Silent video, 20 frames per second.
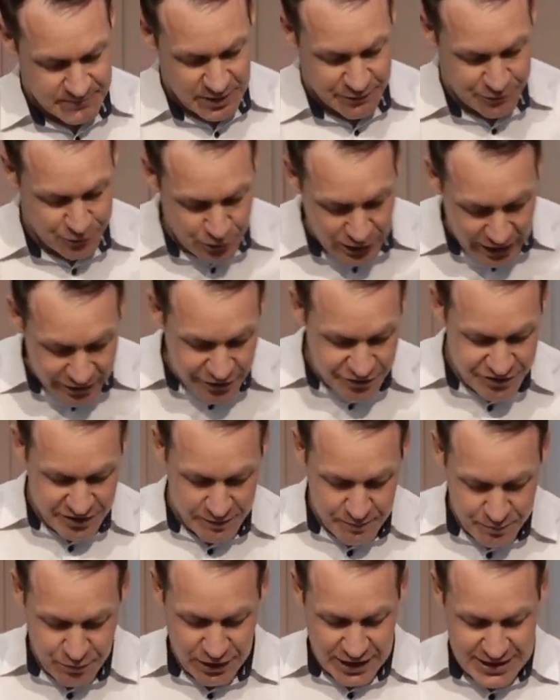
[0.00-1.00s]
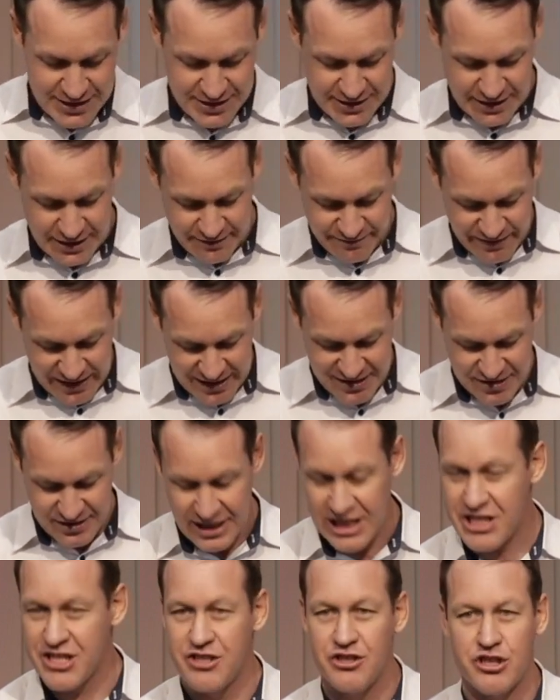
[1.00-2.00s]
For others, embracing
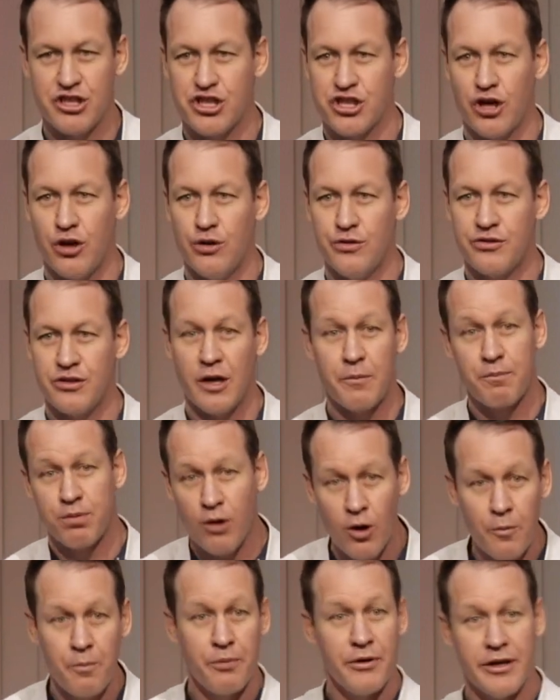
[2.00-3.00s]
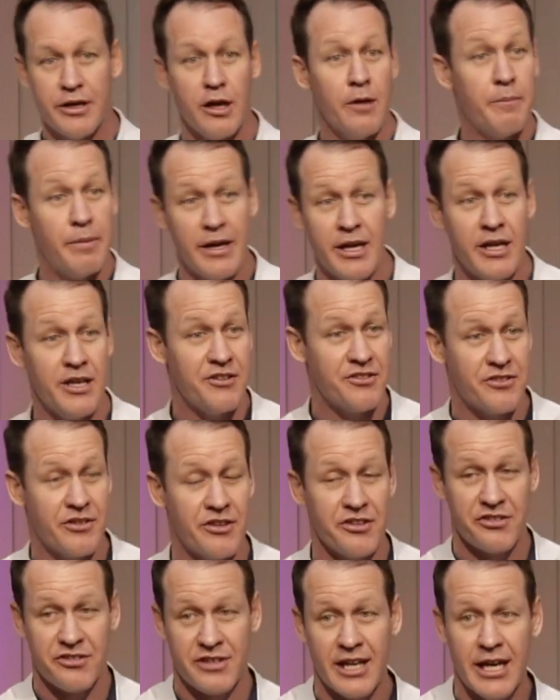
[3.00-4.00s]
vaccination, it shows appropriate obedience to
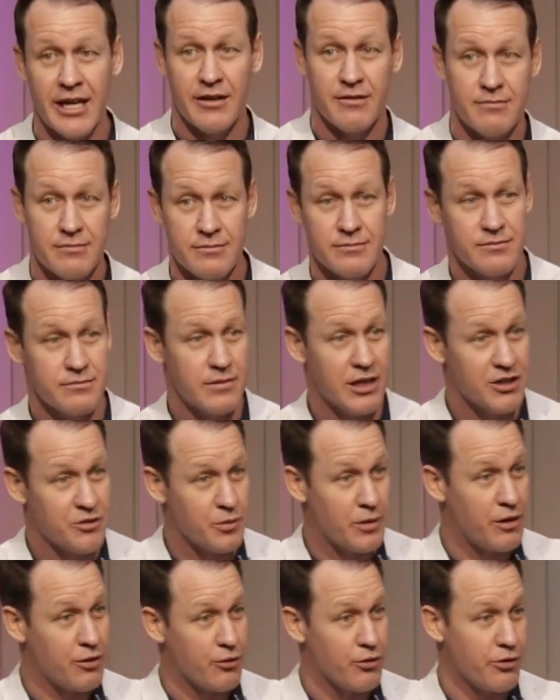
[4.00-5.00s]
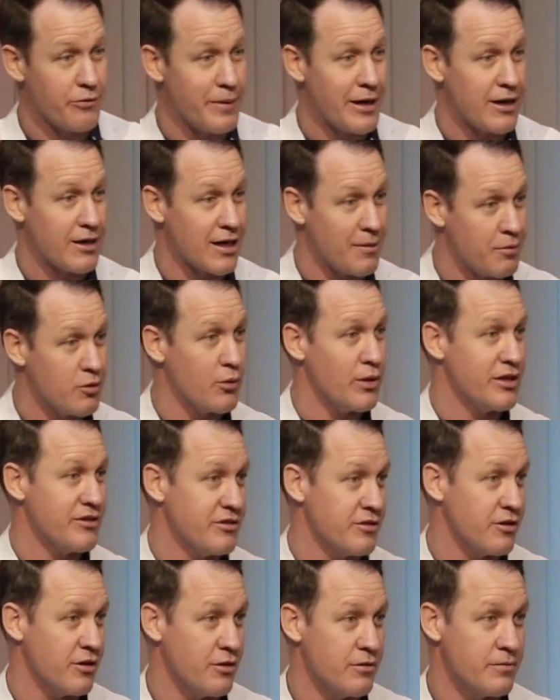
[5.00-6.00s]
the state, as we thought about a couple of weeks
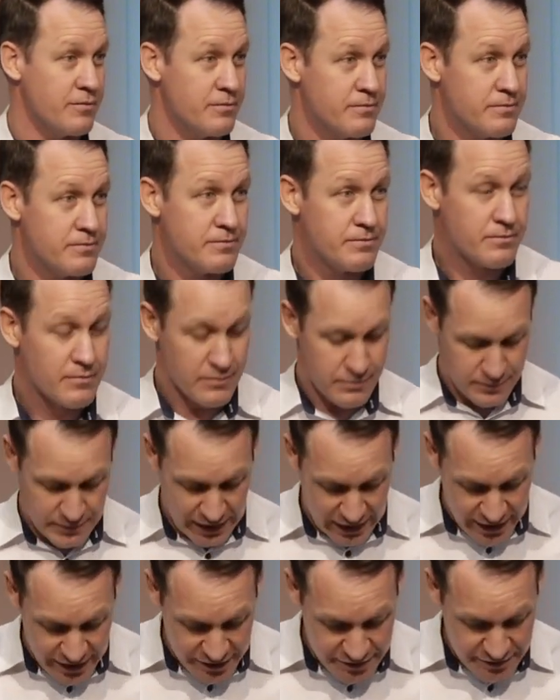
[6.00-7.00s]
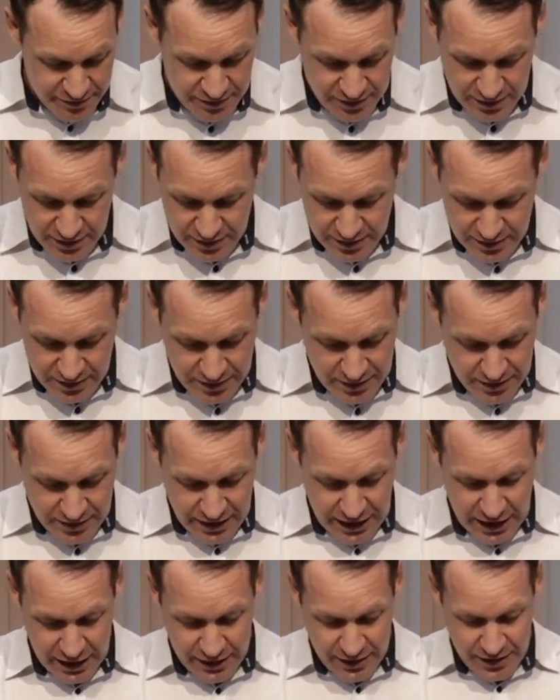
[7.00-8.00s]
ago. And
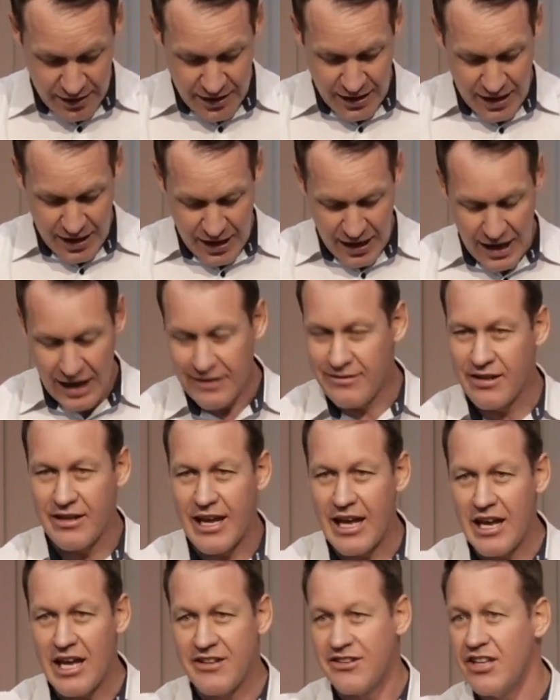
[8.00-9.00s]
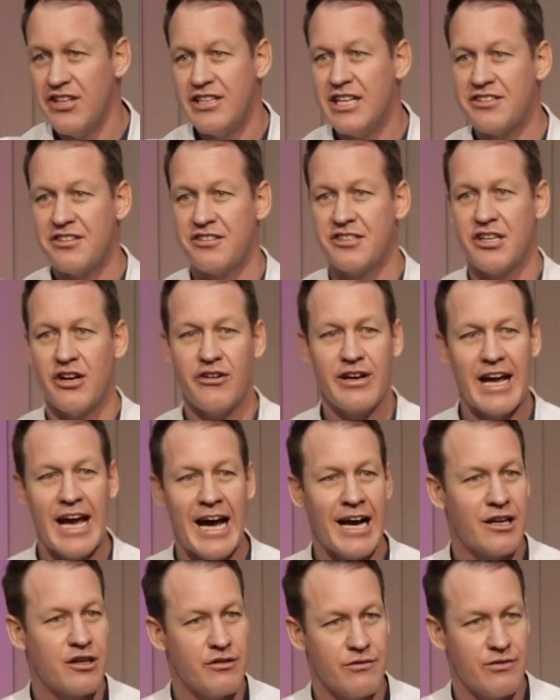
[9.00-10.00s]
it's a necessary
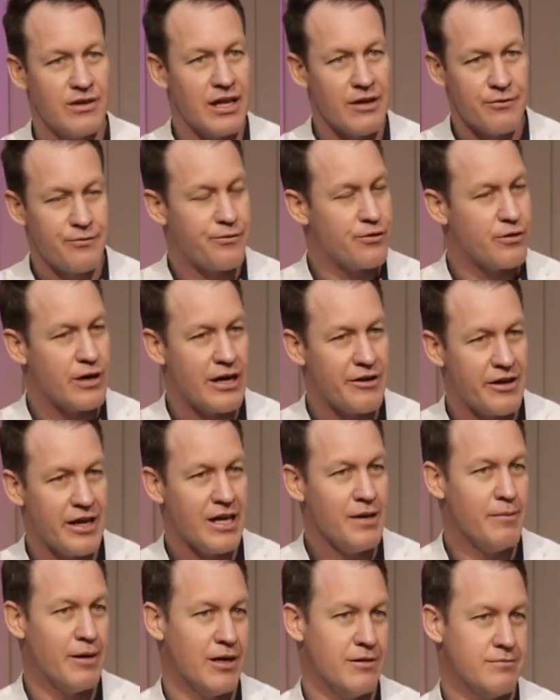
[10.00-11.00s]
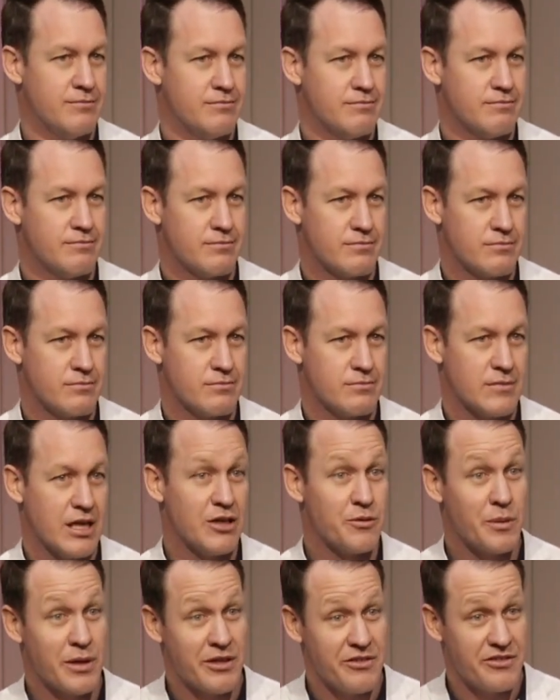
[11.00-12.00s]
act of love for our neighbour,
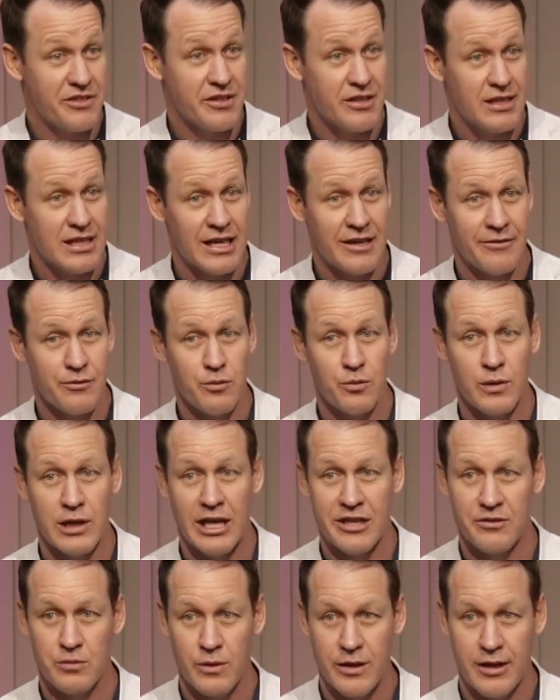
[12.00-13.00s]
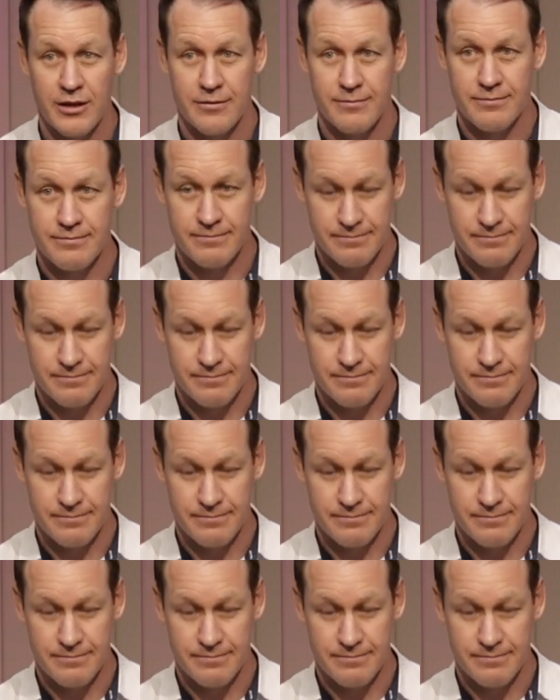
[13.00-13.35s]
as we considered last week.